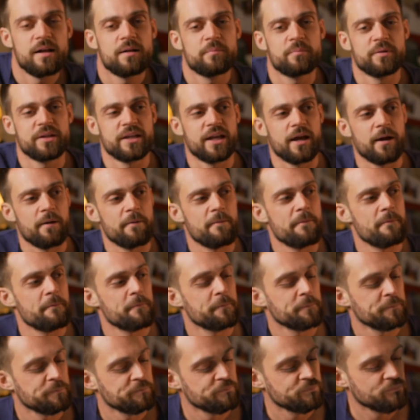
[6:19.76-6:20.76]
But yeah,
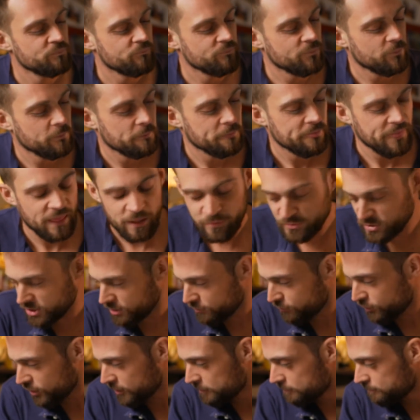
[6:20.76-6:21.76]
it was
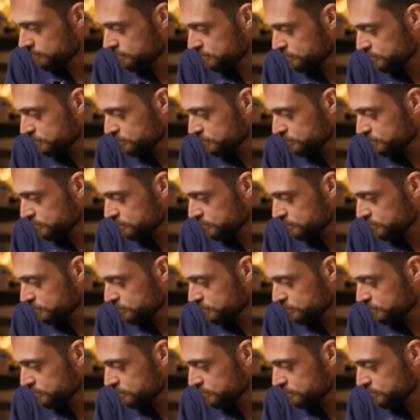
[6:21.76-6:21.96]
good fun.